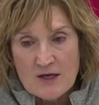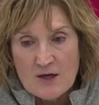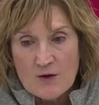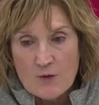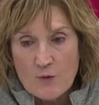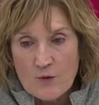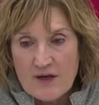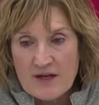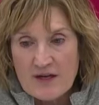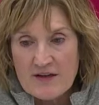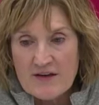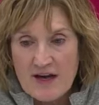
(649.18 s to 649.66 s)

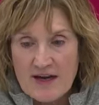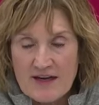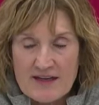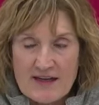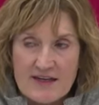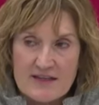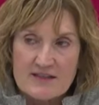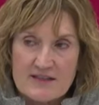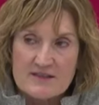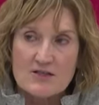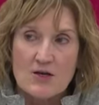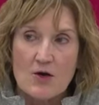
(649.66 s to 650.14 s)
we got to
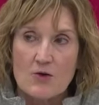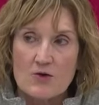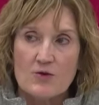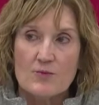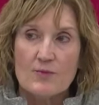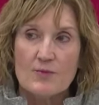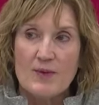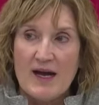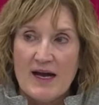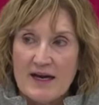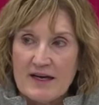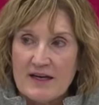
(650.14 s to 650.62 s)
get total
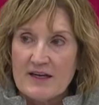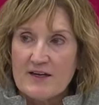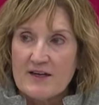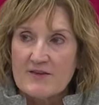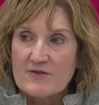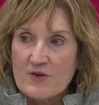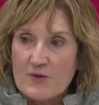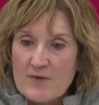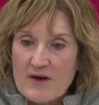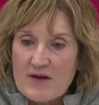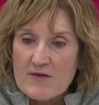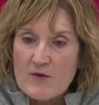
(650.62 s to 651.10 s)
buy-in
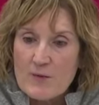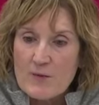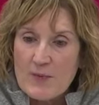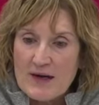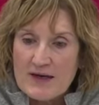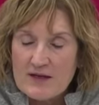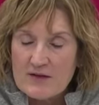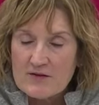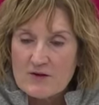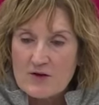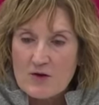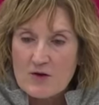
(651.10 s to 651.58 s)
from
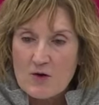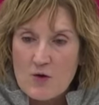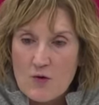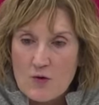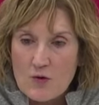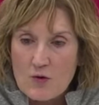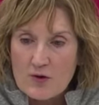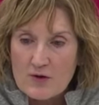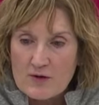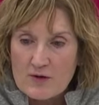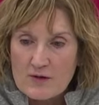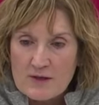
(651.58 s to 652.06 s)
everybody on the
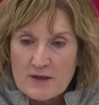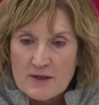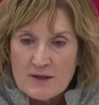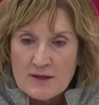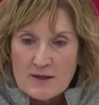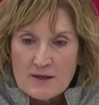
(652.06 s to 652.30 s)
court